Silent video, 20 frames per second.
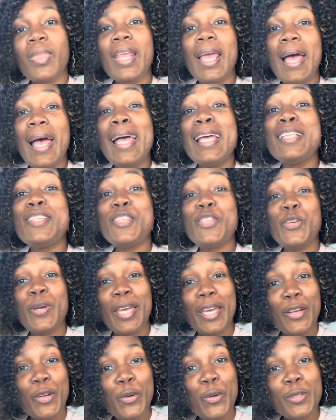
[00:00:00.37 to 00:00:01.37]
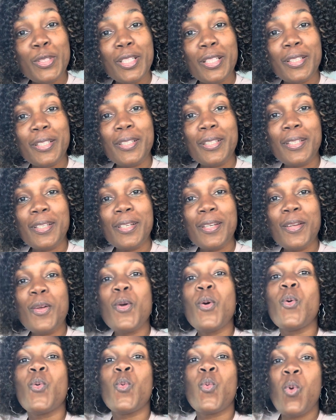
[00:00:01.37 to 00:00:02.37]
As you get older,
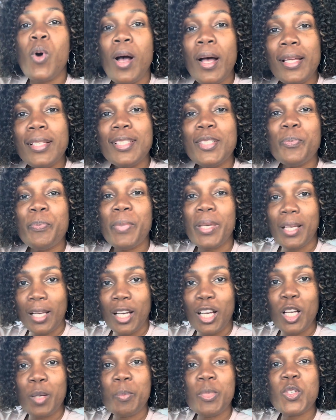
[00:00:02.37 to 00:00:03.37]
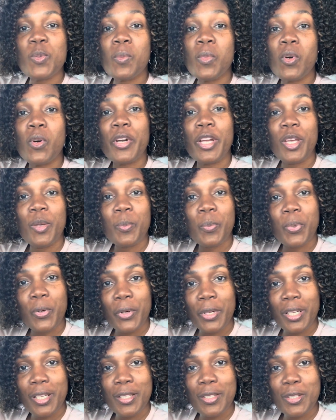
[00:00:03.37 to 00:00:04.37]
what becomes more
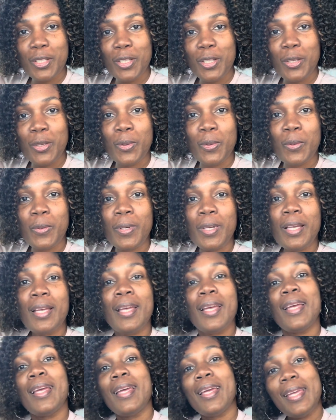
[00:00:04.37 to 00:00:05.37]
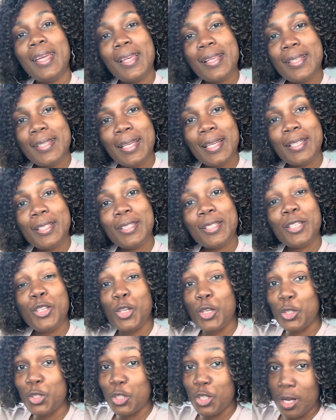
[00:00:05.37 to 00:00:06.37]
important to you? Is it
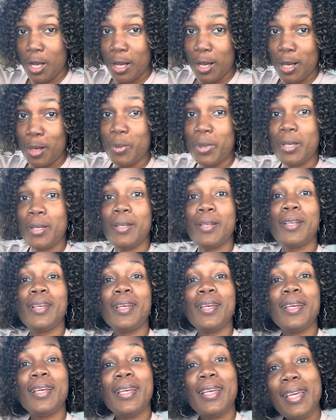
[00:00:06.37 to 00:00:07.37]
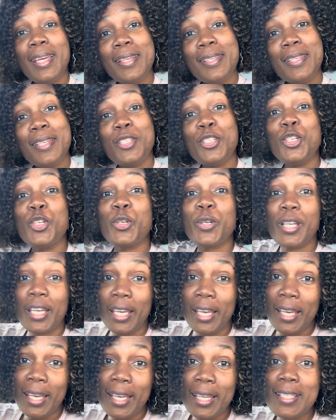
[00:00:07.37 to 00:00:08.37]
your job? Is it your
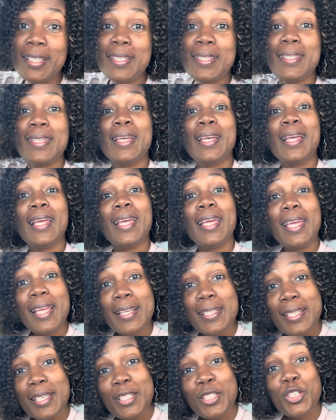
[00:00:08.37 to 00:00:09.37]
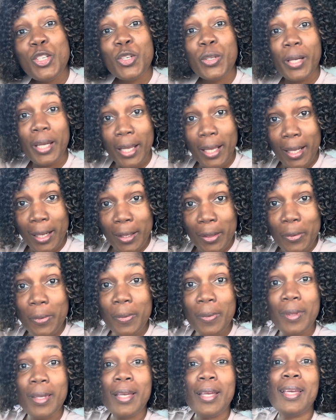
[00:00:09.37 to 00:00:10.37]
kids? Is it your
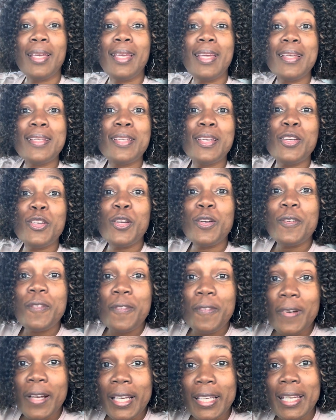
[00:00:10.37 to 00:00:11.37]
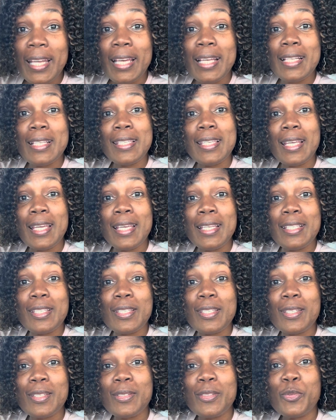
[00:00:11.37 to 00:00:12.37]
health? Is it your
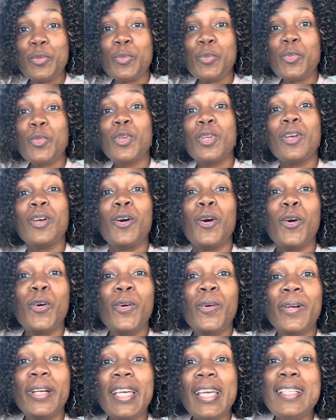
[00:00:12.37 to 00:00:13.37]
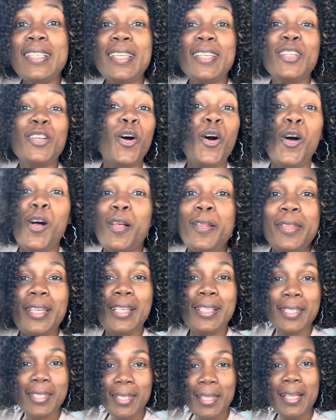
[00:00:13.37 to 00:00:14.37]
finances? Or is it all
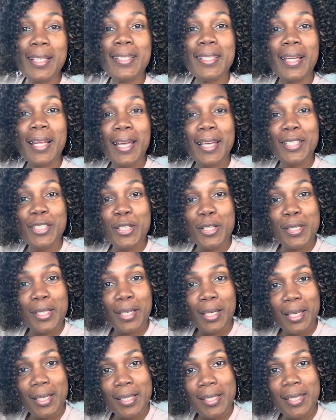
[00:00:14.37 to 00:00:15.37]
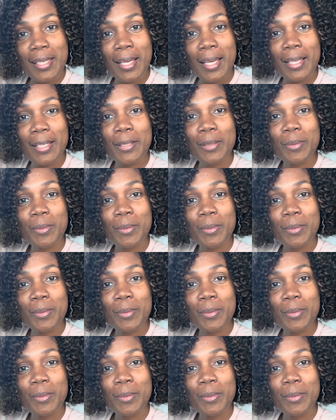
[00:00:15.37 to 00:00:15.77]
these things that I just listed?